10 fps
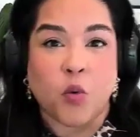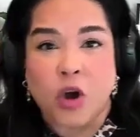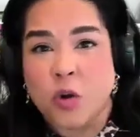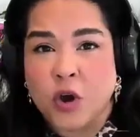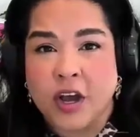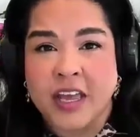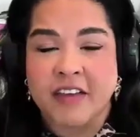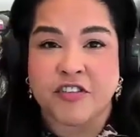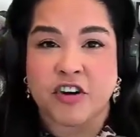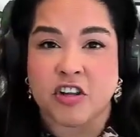were
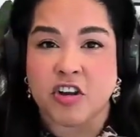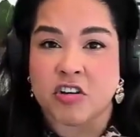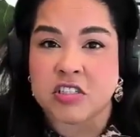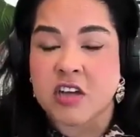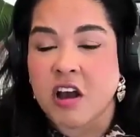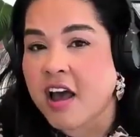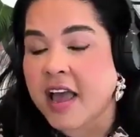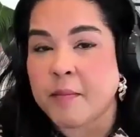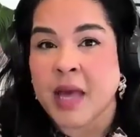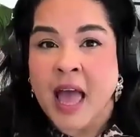working for a long
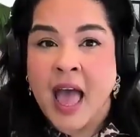time.